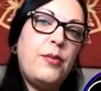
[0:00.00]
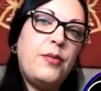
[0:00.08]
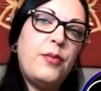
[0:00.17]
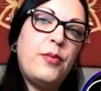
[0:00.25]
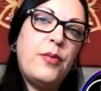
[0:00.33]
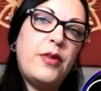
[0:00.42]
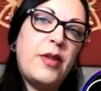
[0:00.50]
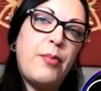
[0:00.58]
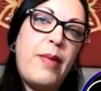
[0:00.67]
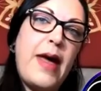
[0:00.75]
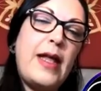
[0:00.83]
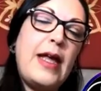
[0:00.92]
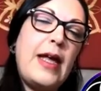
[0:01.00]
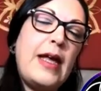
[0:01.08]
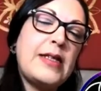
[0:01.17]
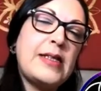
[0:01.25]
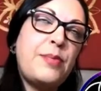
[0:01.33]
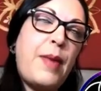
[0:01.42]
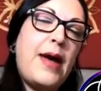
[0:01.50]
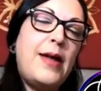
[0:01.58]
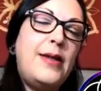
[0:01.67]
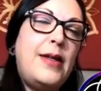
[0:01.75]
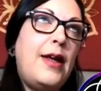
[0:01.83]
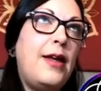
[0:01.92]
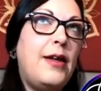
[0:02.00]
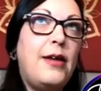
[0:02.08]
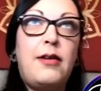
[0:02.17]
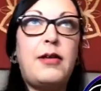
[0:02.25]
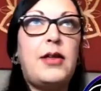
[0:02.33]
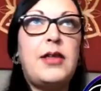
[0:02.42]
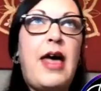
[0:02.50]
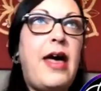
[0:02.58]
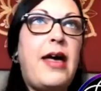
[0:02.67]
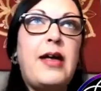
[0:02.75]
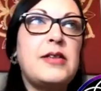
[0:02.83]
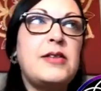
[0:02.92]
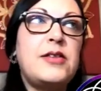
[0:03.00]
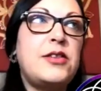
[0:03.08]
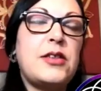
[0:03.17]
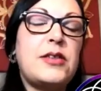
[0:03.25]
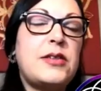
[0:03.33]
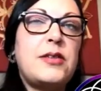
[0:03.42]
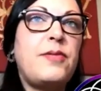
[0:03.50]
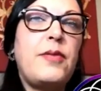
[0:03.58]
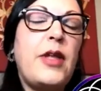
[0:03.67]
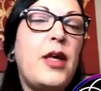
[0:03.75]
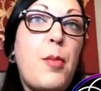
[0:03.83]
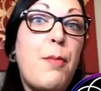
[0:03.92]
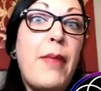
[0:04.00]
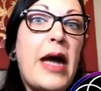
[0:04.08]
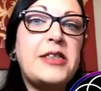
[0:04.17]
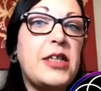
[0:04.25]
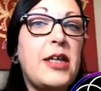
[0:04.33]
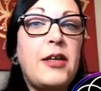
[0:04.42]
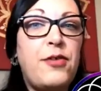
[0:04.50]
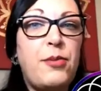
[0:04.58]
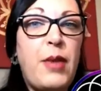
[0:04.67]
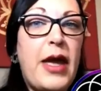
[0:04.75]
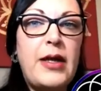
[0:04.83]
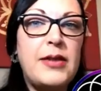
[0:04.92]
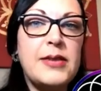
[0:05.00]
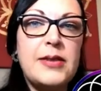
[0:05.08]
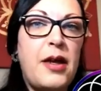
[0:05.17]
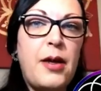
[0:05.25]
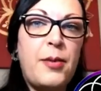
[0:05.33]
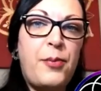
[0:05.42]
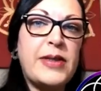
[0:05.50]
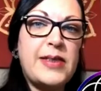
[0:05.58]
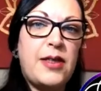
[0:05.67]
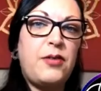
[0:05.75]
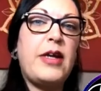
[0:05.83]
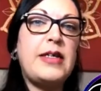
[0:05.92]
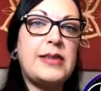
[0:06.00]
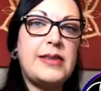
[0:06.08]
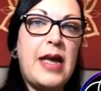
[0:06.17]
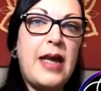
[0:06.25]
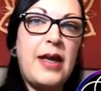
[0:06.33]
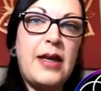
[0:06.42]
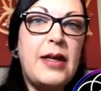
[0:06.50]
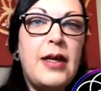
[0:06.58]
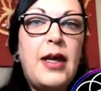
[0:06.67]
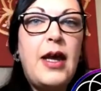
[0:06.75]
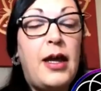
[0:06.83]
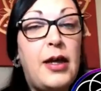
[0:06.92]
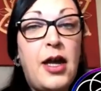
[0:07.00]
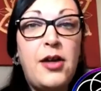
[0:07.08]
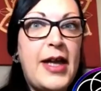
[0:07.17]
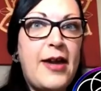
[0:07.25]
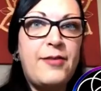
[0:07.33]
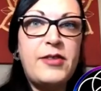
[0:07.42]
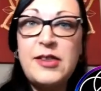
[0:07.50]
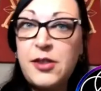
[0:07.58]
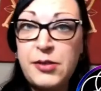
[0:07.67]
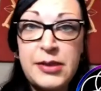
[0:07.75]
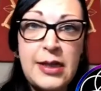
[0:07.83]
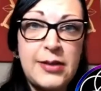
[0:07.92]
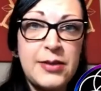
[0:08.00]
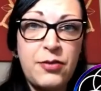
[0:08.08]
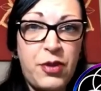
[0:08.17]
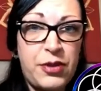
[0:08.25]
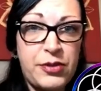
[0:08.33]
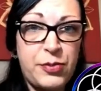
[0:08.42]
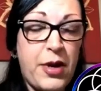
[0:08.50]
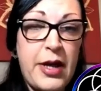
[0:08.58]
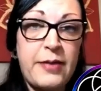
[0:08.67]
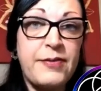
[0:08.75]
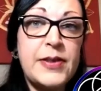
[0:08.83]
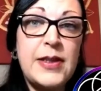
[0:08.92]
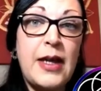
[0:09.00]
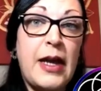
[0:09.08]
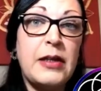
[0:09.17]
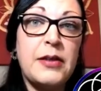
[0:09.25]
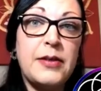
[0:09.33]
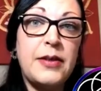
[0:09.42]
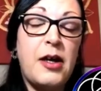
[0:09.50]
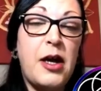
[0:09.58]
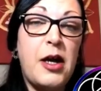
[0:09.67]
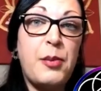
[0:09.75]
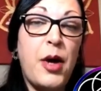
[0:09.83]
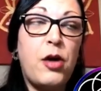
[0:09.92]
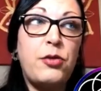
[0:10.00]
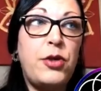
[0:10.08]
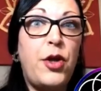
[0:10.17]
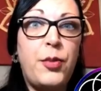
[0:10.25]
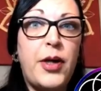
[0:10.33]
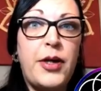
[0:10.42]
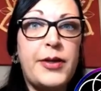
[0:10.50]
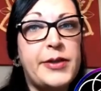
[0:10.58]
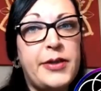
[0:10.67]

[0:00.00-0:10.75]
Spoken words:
with the belly expanding, that is just magic for me. It's like pressing reset, and I only have to do 6 of those breaths, and I'm a whole new person,